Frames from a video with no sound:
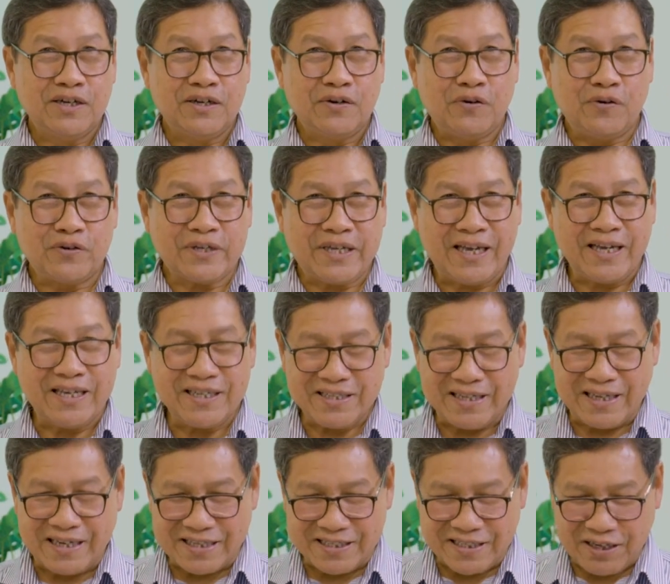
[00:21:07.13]
Okay,
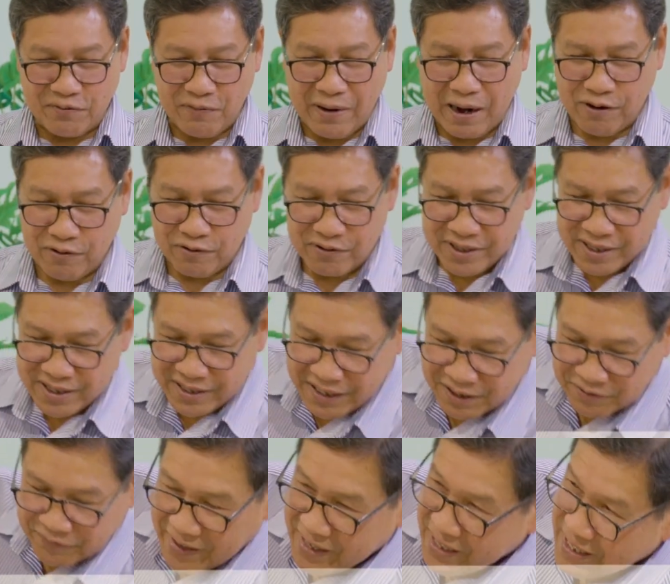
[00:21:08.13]
so they say, wow,
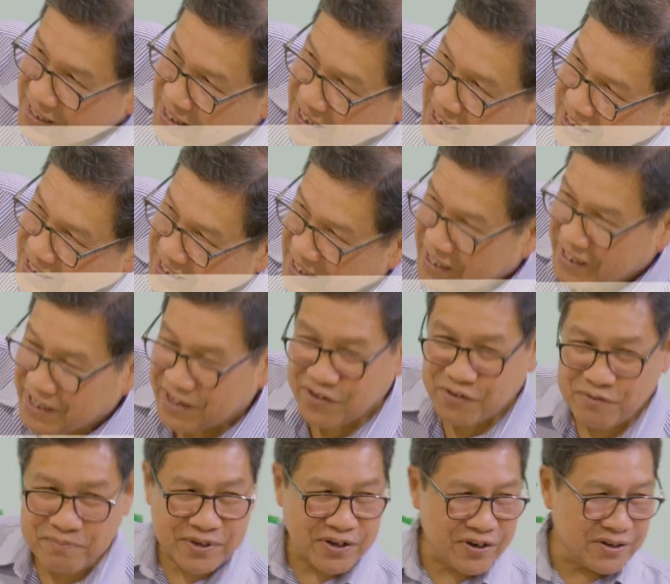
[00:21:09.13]
that's very interesting,
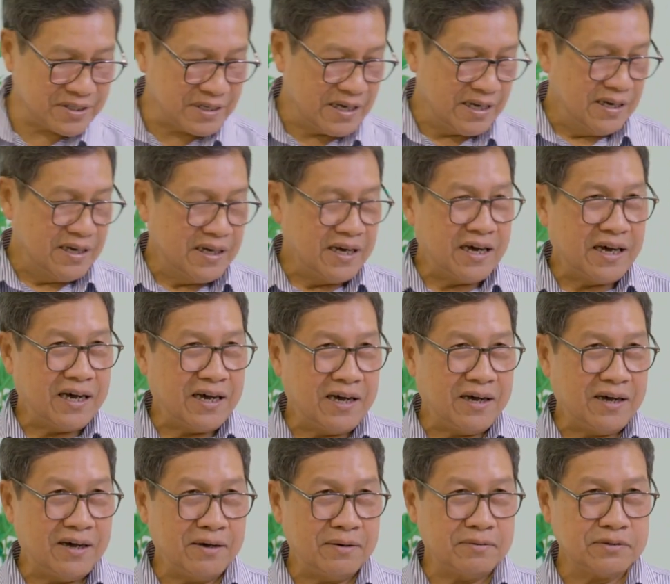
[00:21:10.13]
because
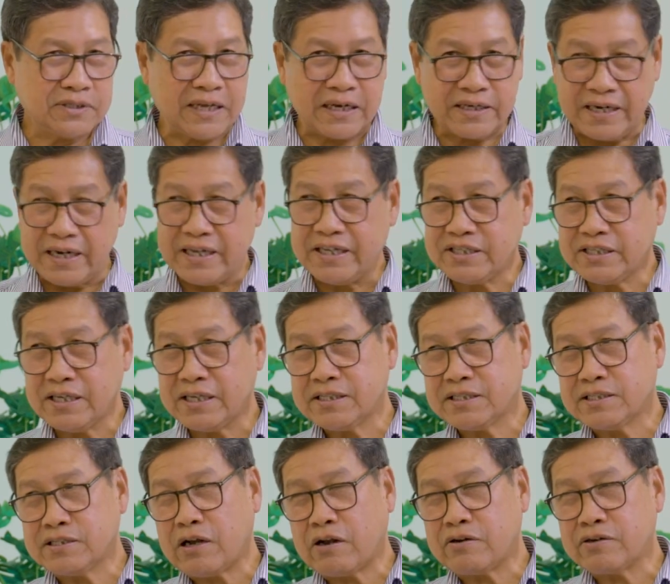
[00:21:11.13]
Central Asia
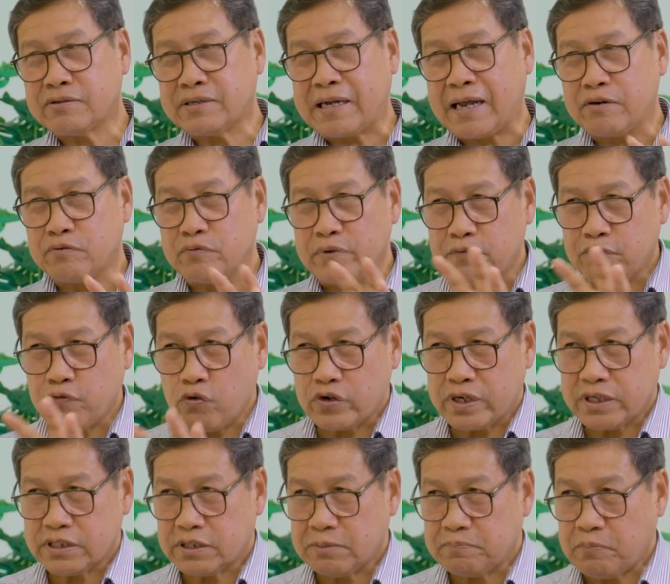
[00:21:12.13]
is not that we
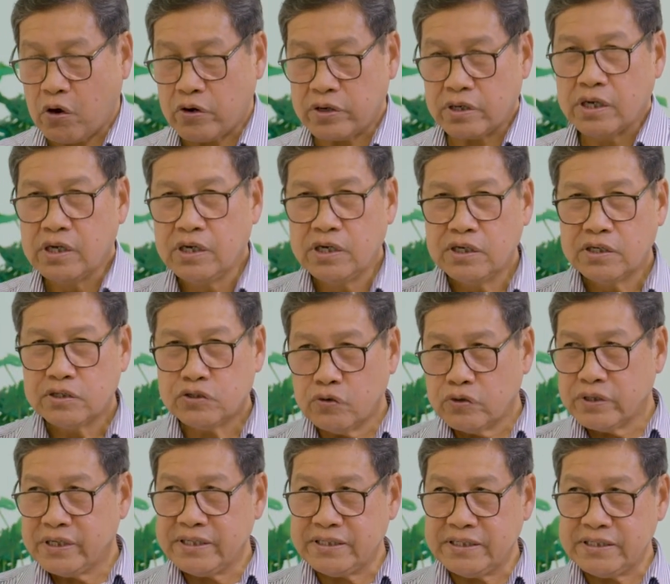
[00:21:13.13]
focus upon.
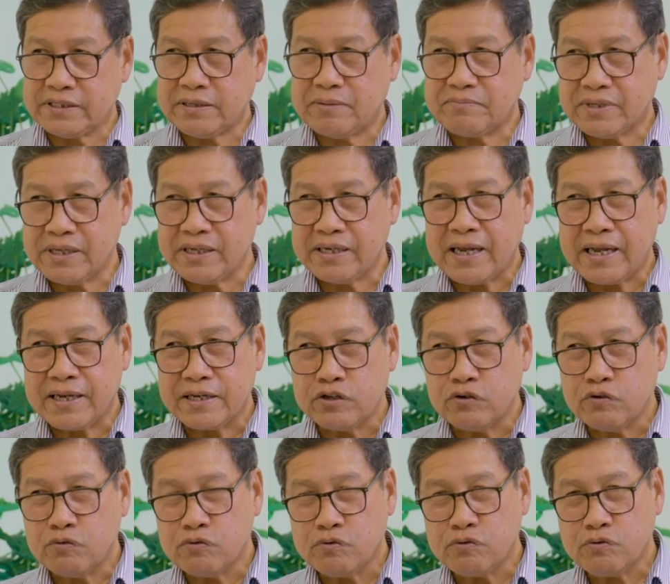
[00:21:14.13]
So this is something that
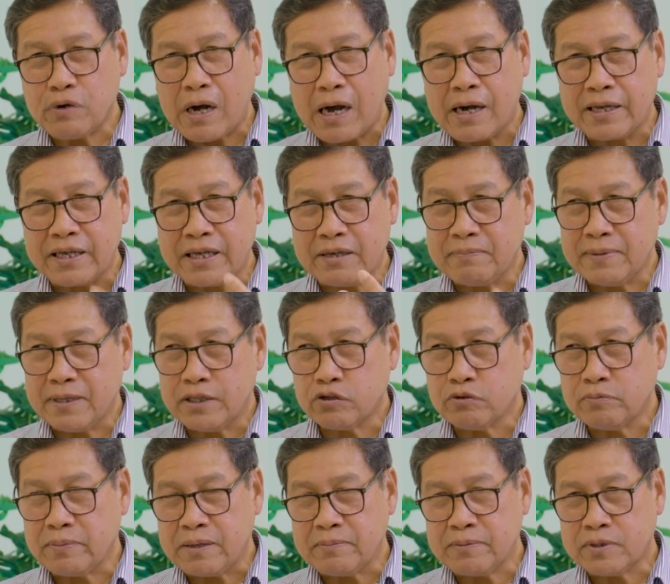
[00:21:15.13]
you are able
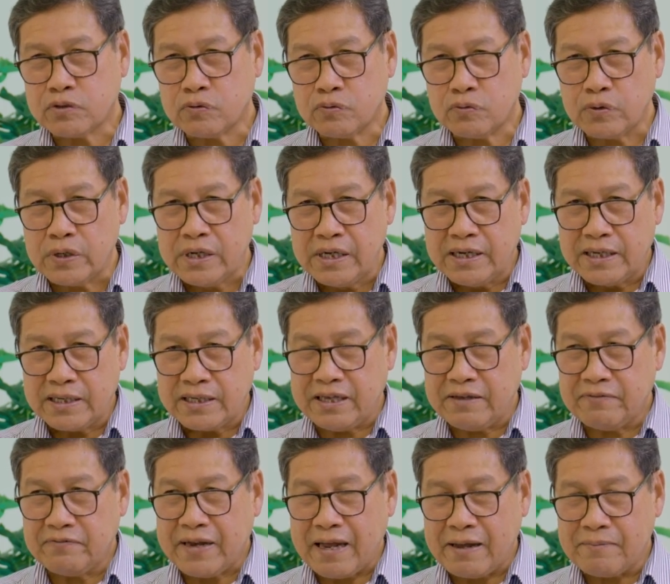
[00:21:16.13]
to
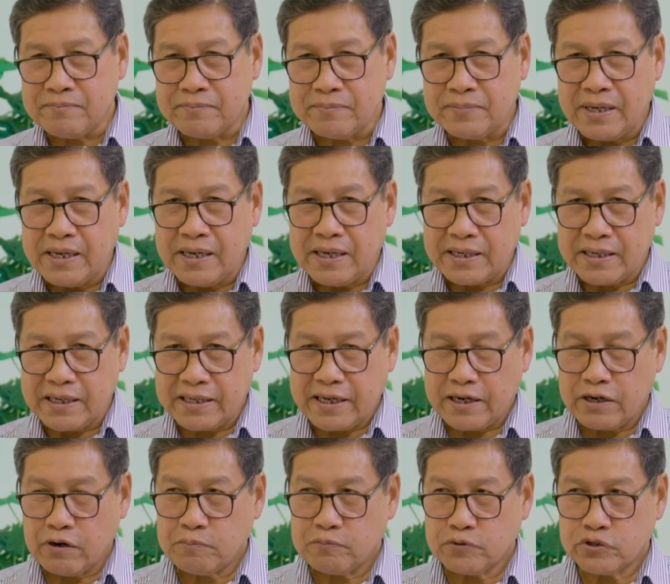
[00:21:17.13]
give them the
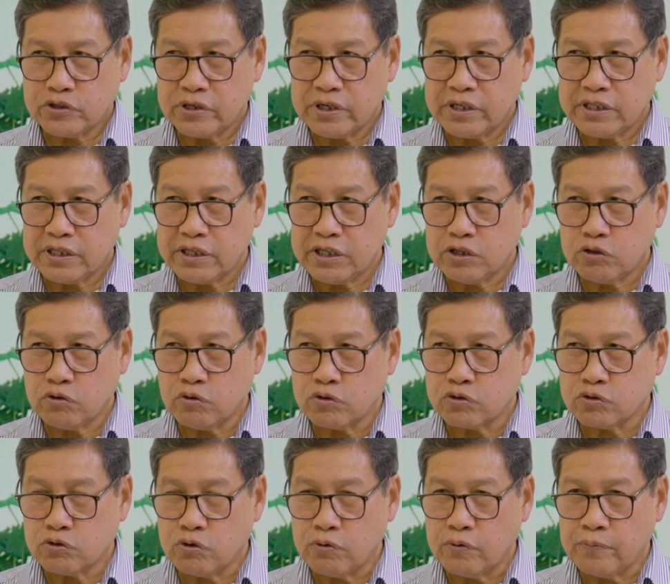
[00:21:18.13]
kind of opportunity to
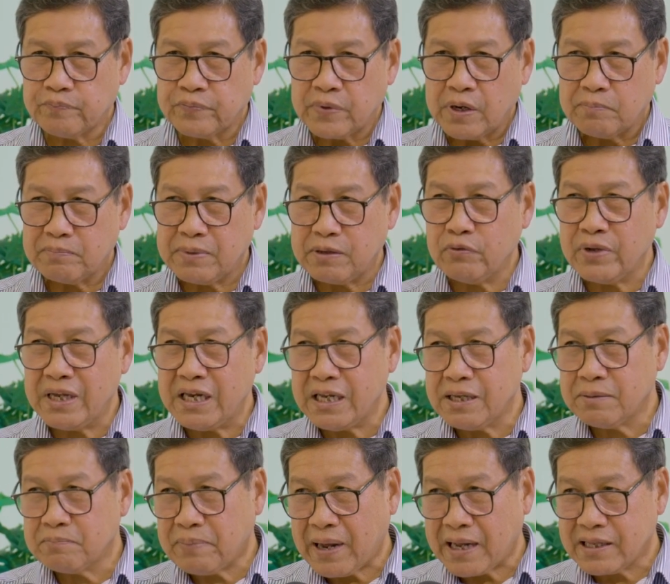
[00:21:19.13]
also be
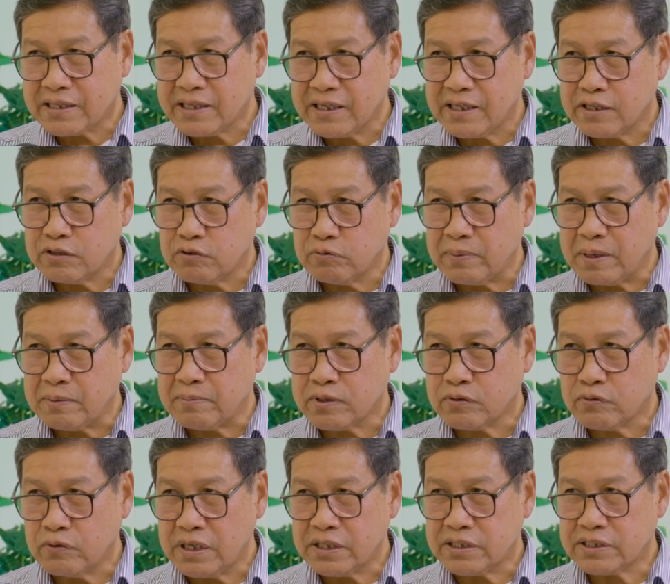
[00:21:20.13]
willing party to be able
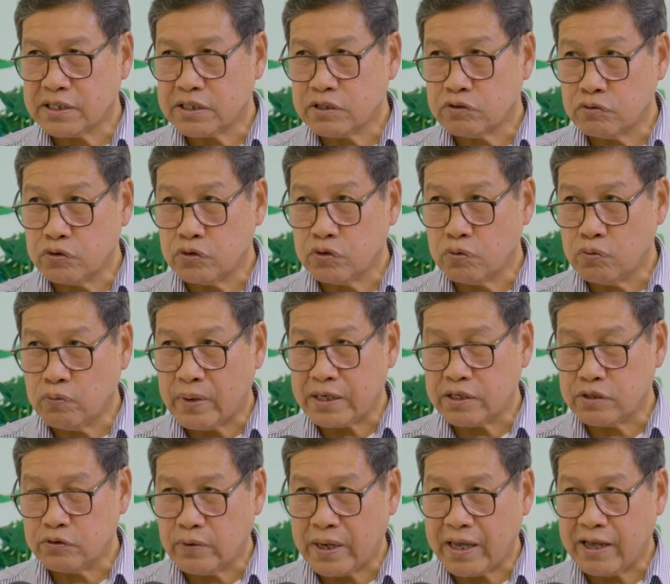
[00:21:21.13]
to listen to you,
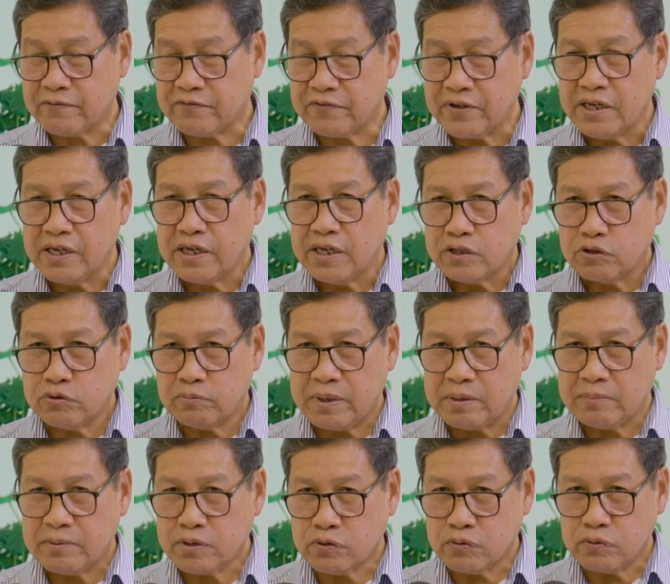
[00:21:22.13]
what you have, to be
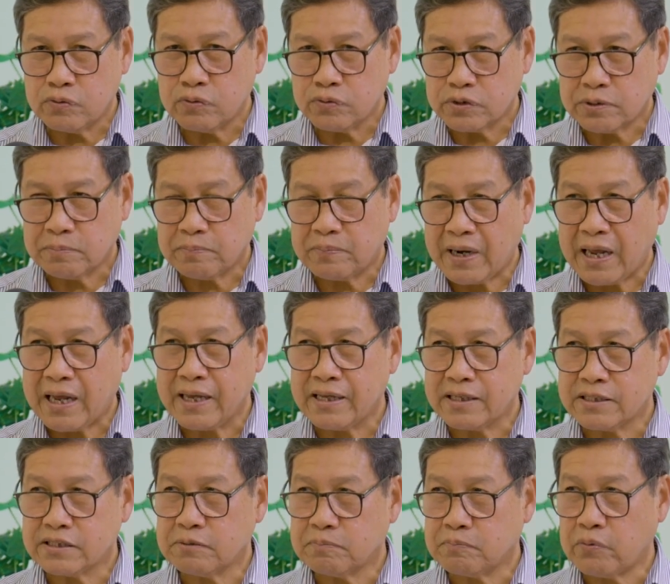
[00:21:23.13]
able to supply
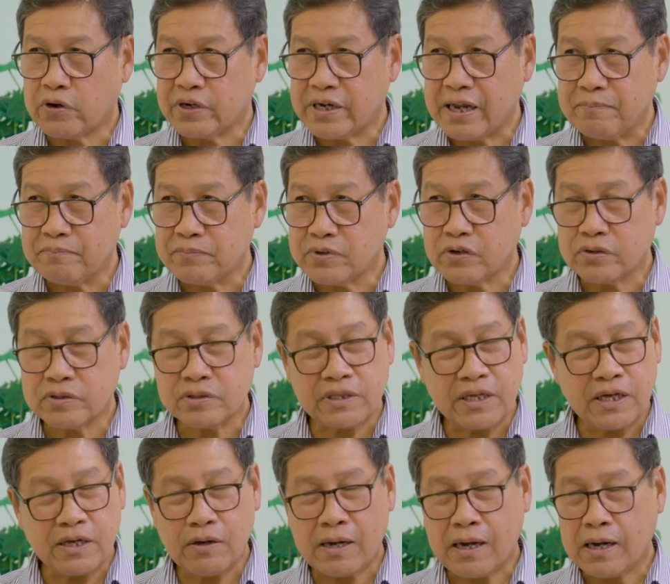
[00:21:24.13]
and support them, because
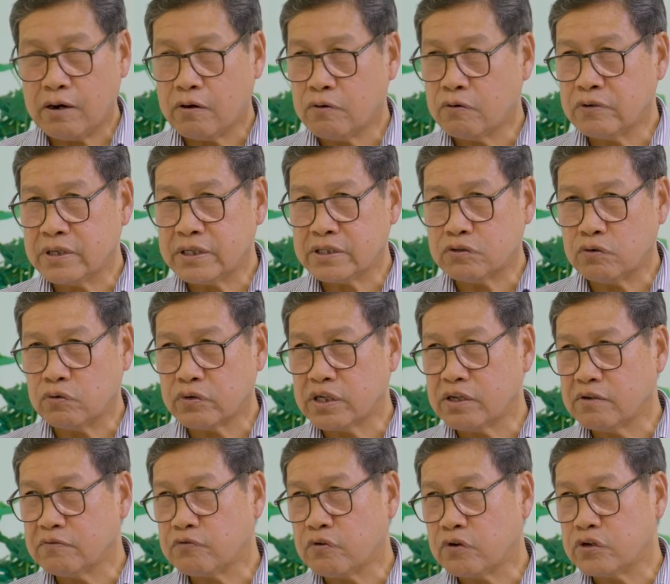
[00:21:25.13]
they are always
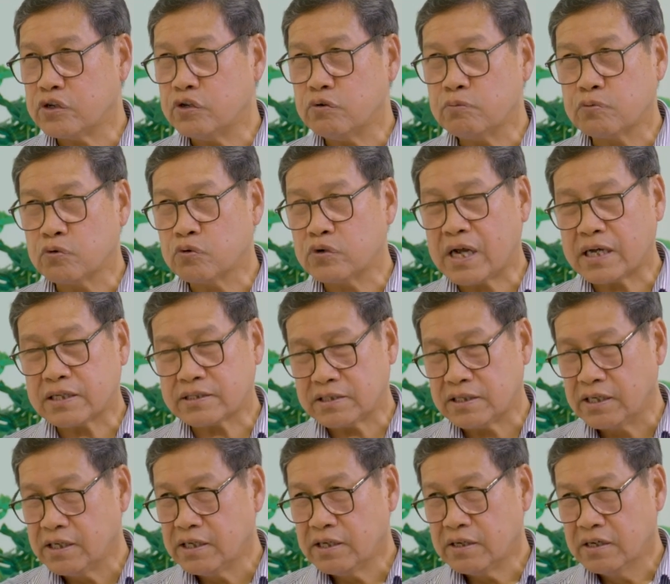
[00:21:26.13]
looking for new products
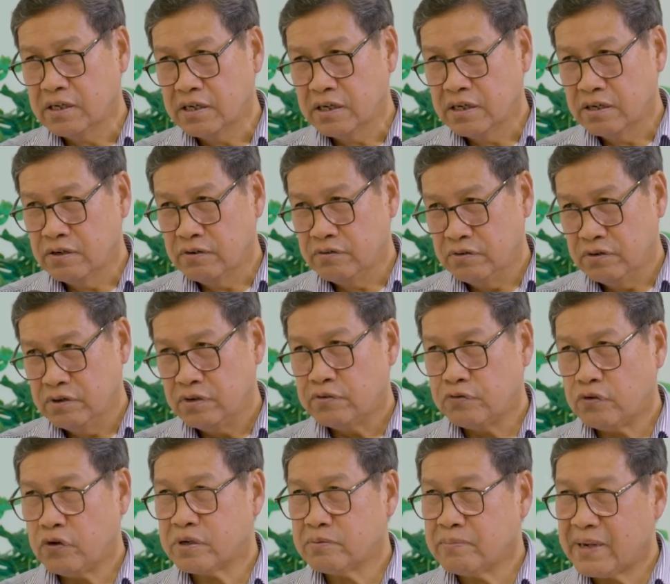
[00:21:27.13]

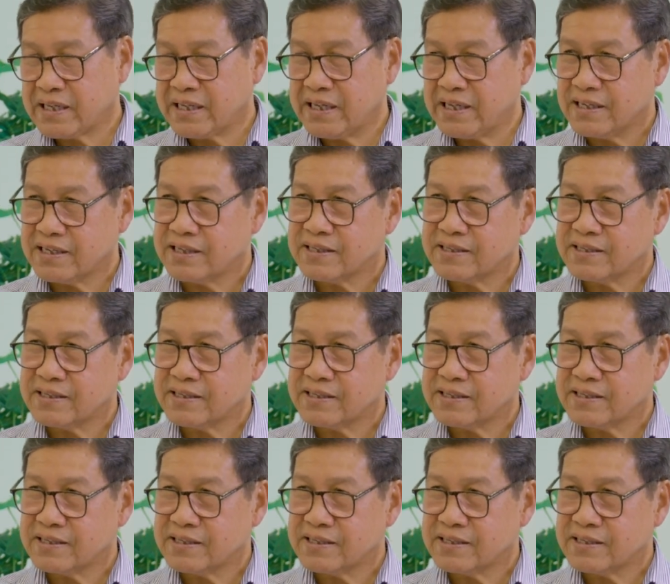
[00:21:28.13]
for the market.